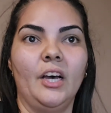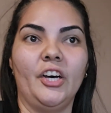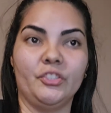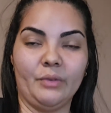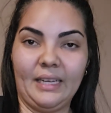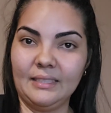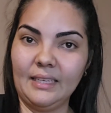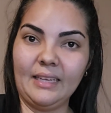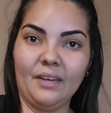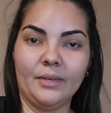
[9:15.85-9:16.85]

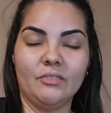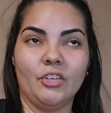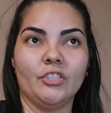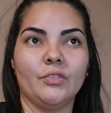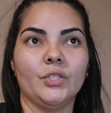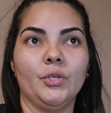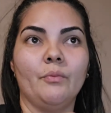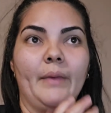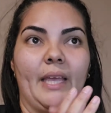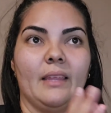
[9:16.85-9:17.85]
addressing that research to
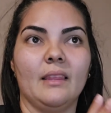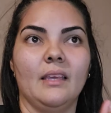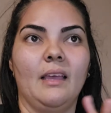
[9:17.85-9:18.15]
make